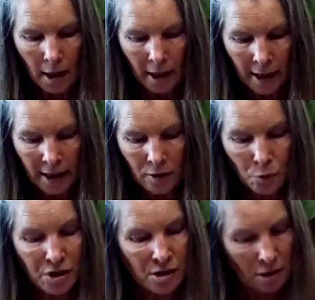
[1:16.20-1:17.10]
And
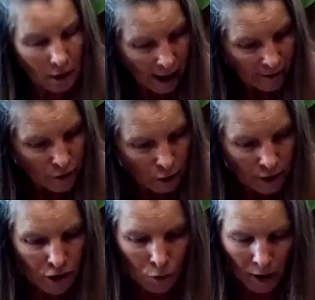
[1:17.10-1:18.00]
we still have
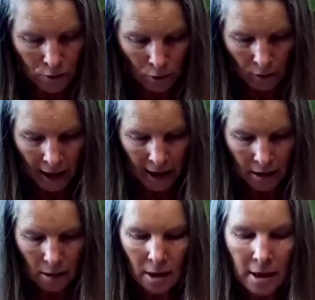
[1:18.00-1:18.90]
Uranus
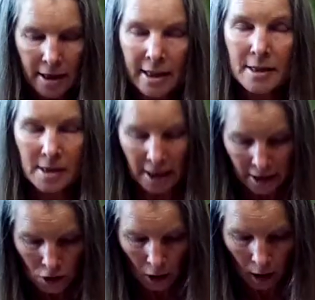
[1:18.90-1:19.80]
retrograde. It's
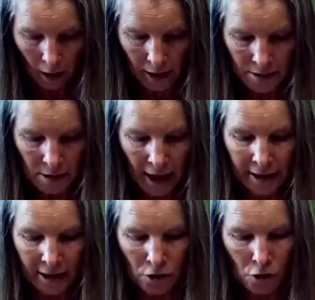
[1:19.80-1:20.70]
in Taurus,
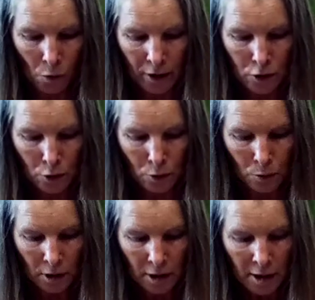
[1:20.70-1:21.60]
and it is going
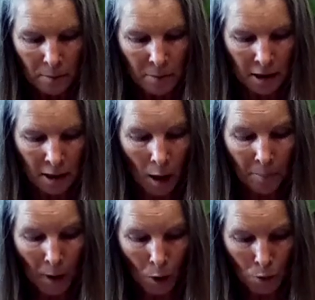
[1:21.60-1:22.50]
to be
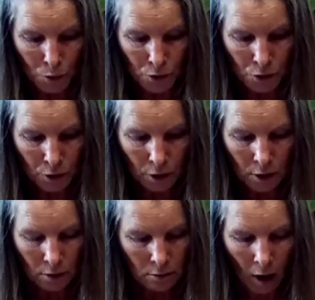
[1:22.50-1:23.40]
opposed,
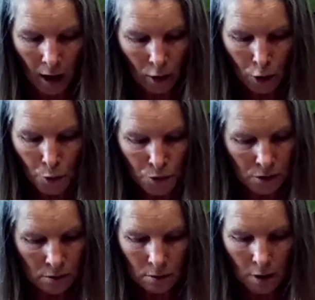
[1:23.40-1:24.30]
not
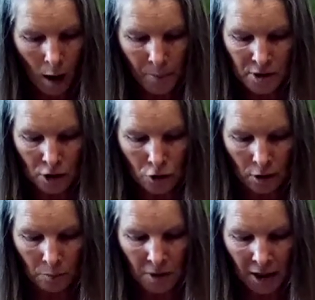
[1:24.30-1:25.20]
close
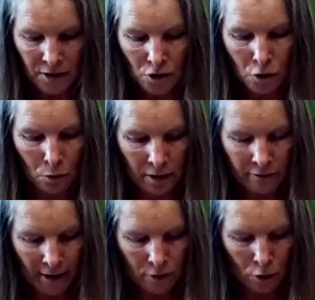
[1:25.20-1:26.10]
opposition, because it's
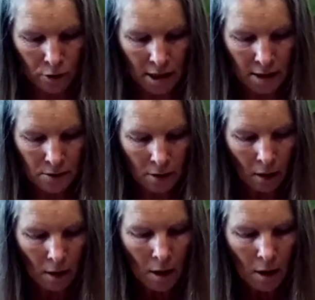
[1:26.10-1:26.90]
25 degrees.